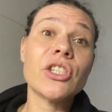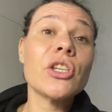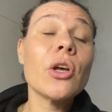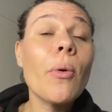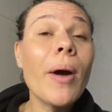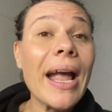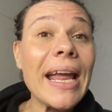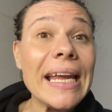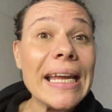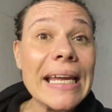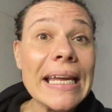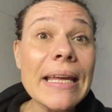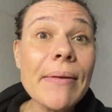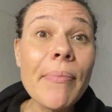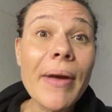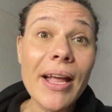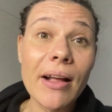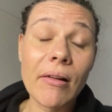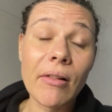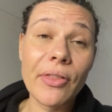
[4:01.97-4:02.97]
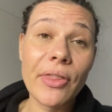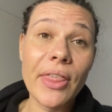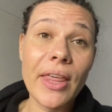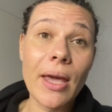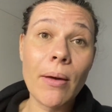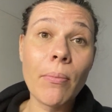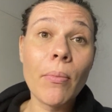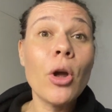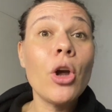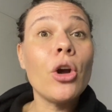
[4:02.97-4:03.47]
So I emailed
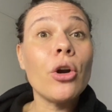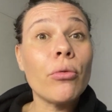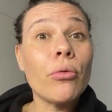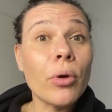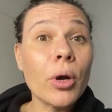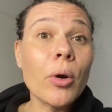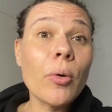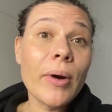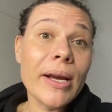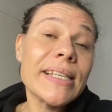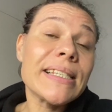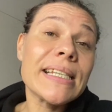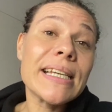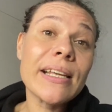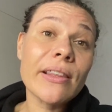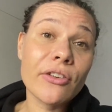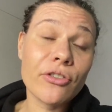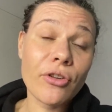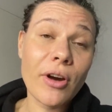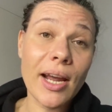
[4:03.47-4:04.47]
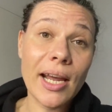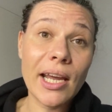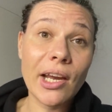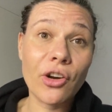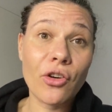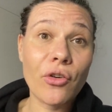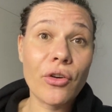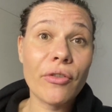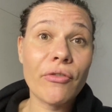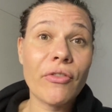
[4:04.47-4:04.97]
them requesting the tracking
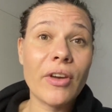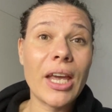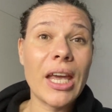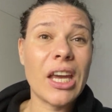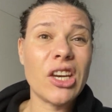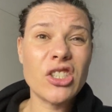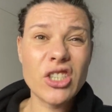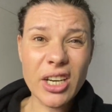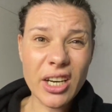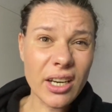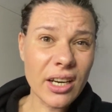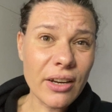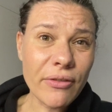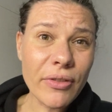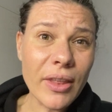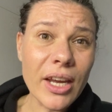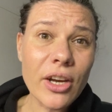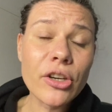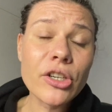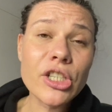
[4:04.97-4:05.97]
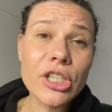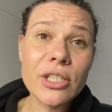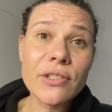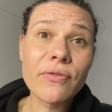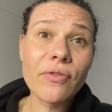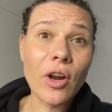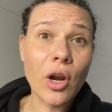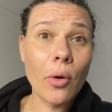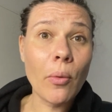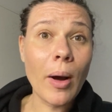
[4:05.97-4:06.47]
notification and if they could just
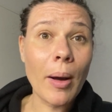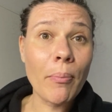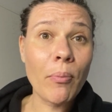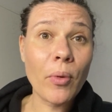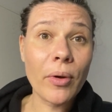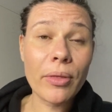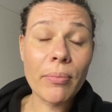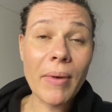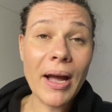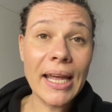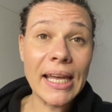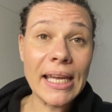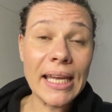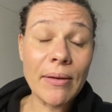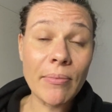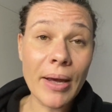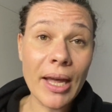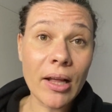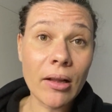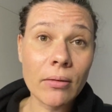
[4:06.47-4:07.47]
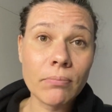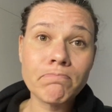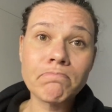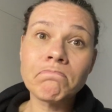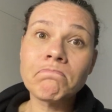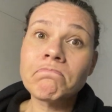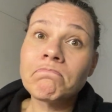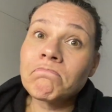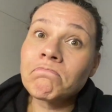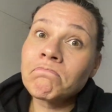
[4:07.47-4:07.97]
follow up with my email.
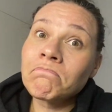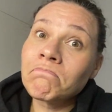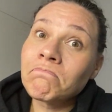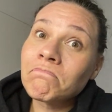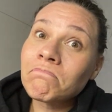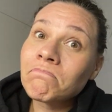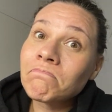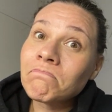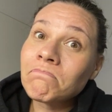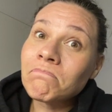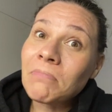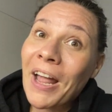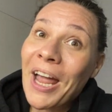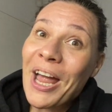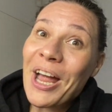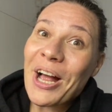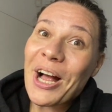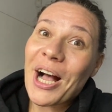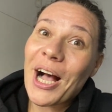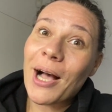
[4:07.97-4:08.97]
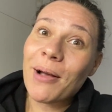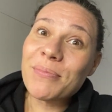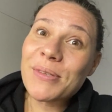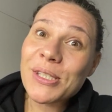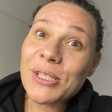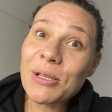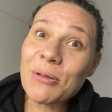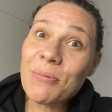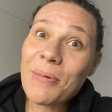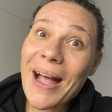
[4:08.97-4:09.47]
I'm
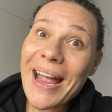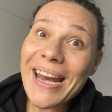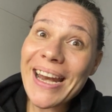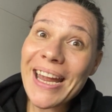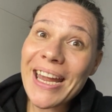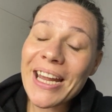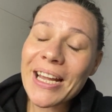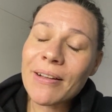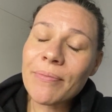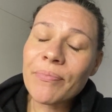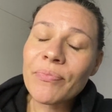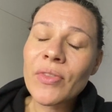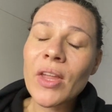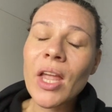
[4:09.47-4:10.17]
still waiting.